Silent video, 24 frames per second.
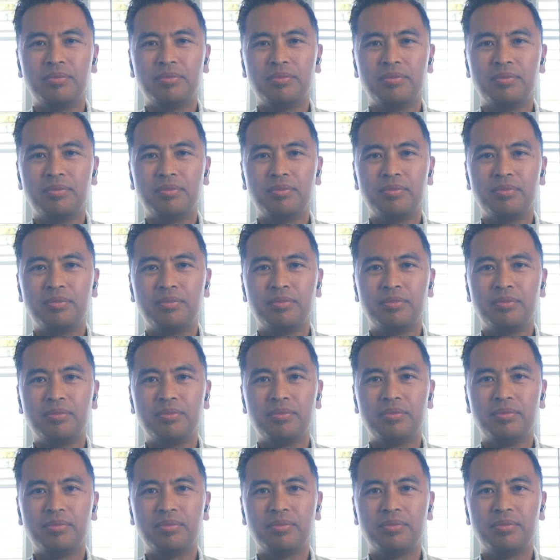
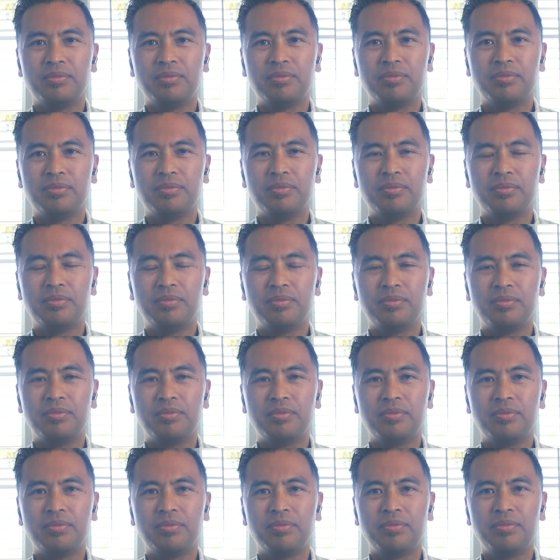
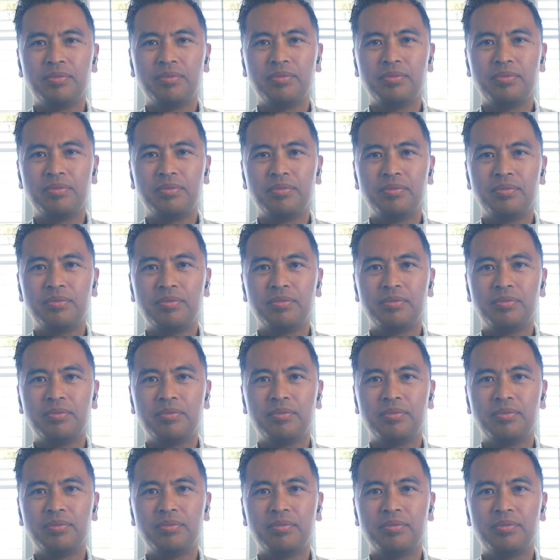
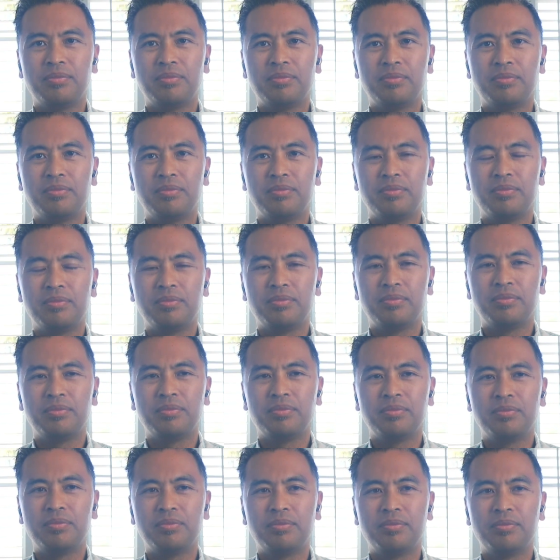
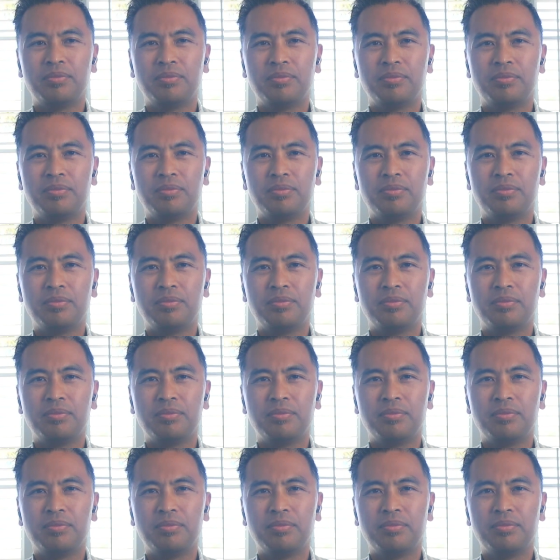
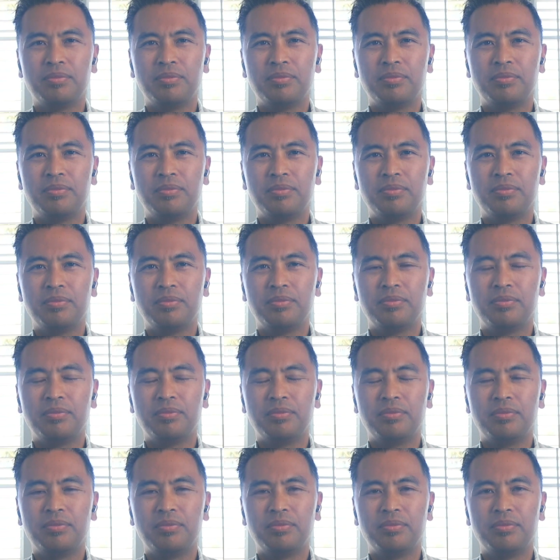
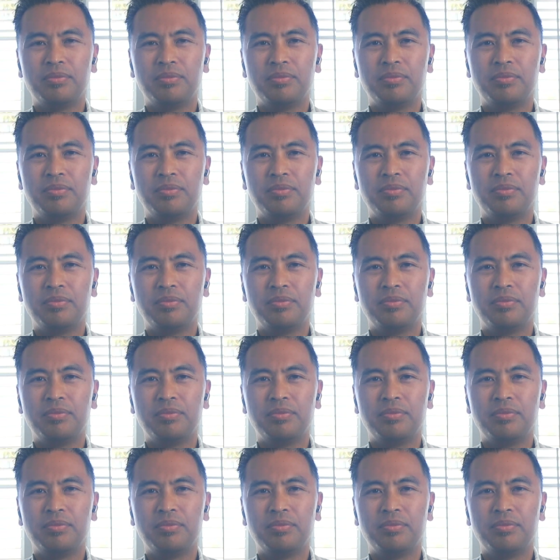No words are spoken by the person on screen.